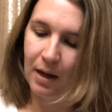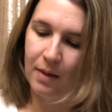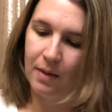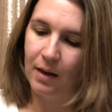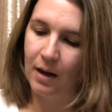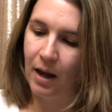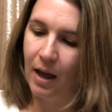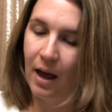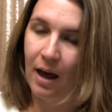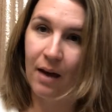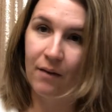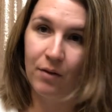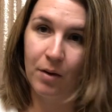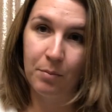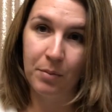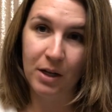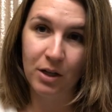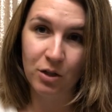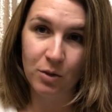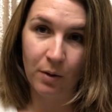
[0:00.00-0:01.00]
And then I have a
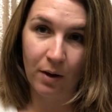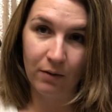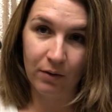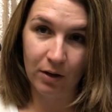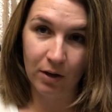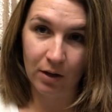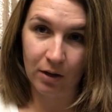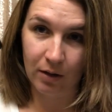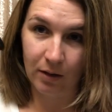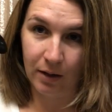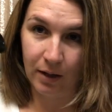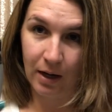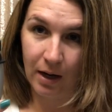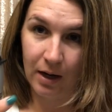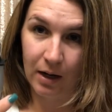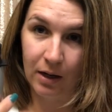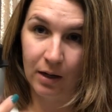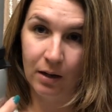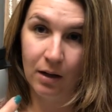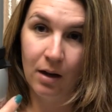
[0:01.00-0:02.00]
BeachWaver curling
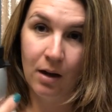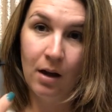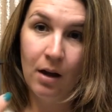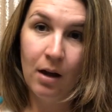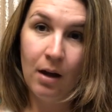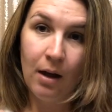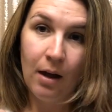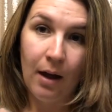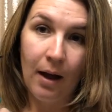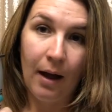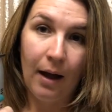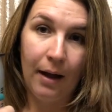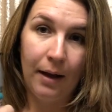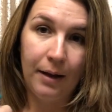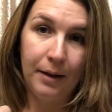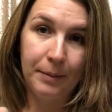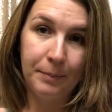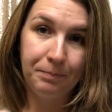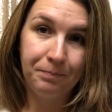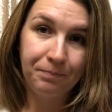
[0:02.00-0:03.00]
iron.
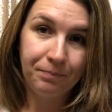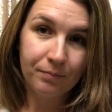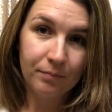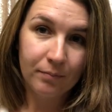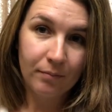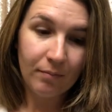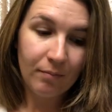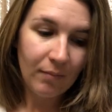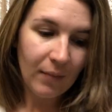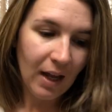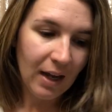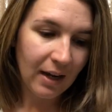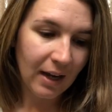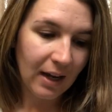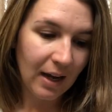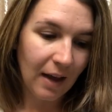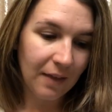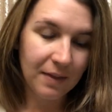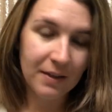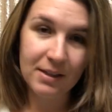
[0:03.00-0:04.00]
And I
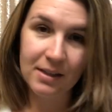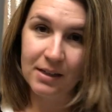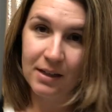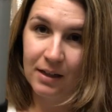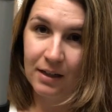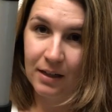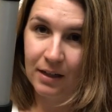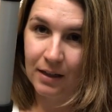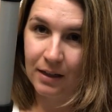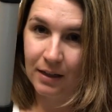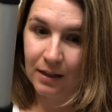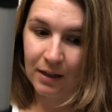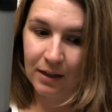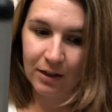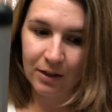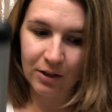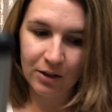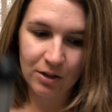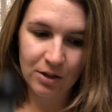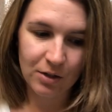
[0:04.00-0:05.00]
got this a
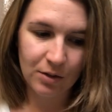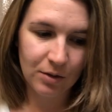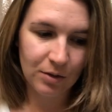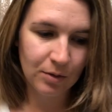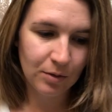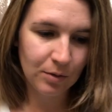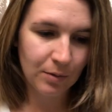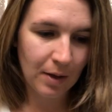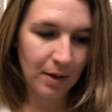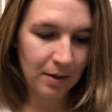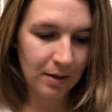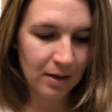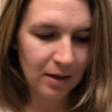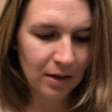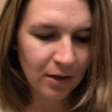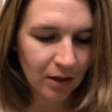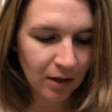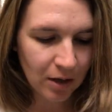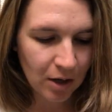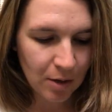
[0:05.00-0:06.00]
year
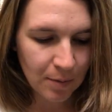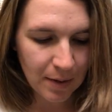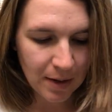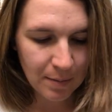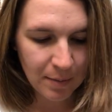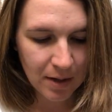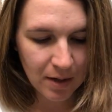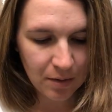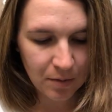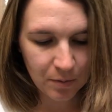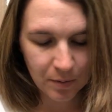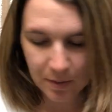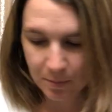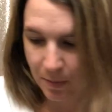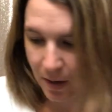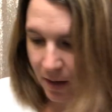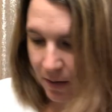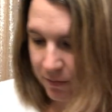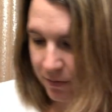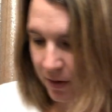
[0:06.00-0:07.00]
ago maybe, when
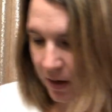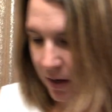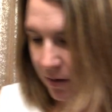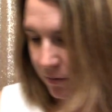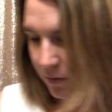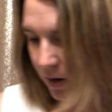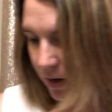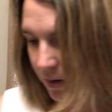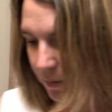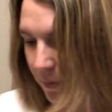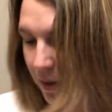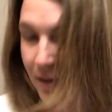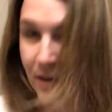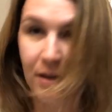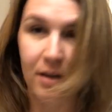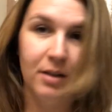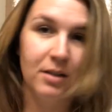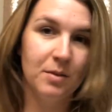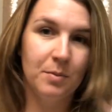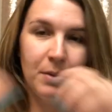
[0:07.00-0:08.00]
my friend
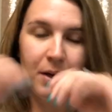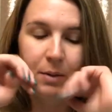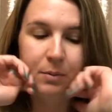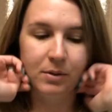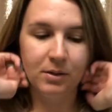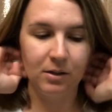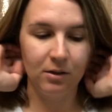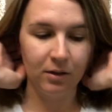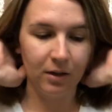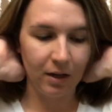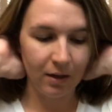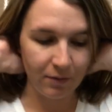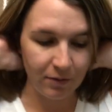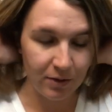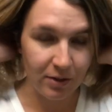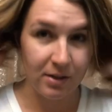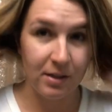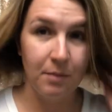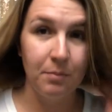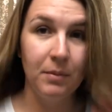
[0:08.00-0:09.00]
recommended it to me. I was looking
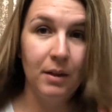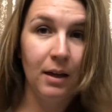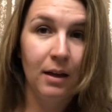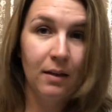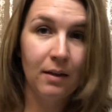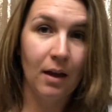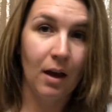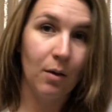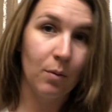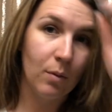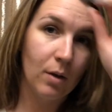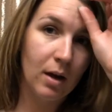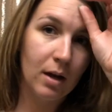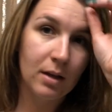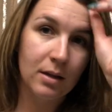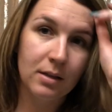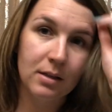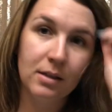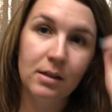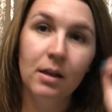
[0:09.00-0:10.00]
for something that
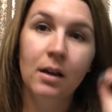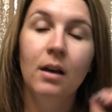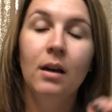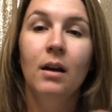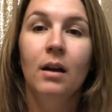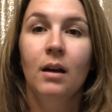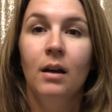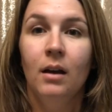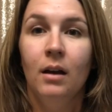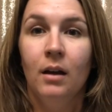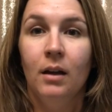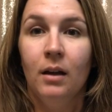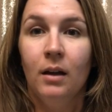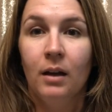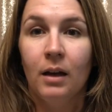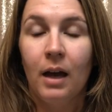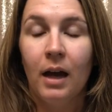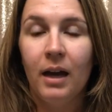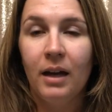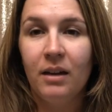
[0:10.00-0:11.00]
was
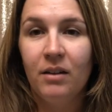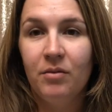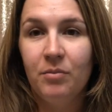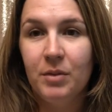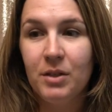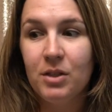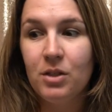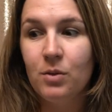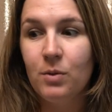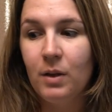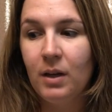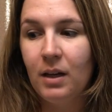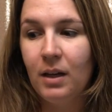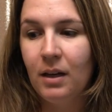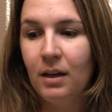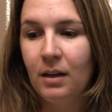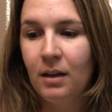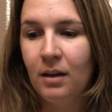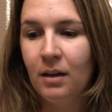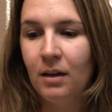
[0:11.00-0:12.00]
kind of
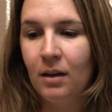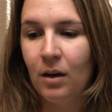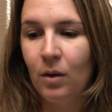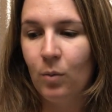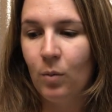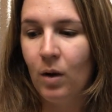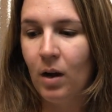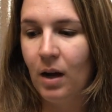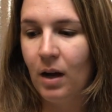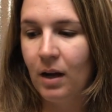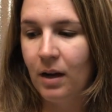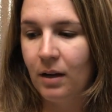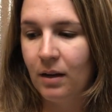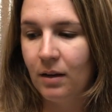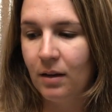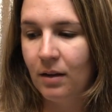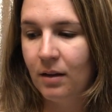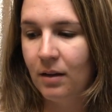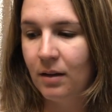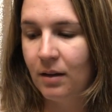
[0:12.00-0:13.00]
between a
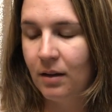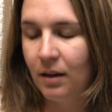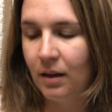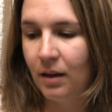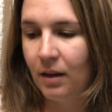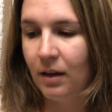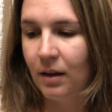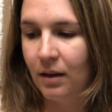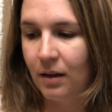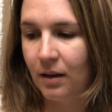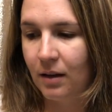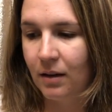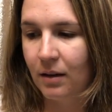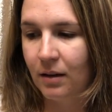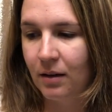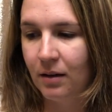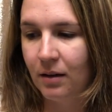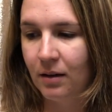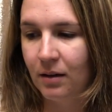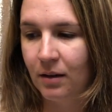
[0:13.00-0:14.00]
wand
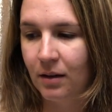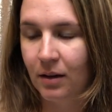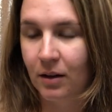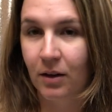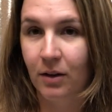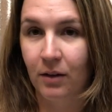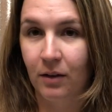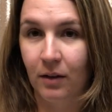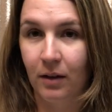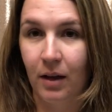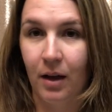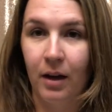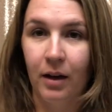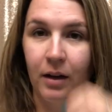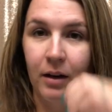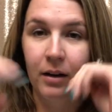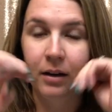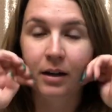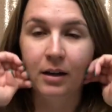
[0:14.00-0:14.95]
and a curling iron.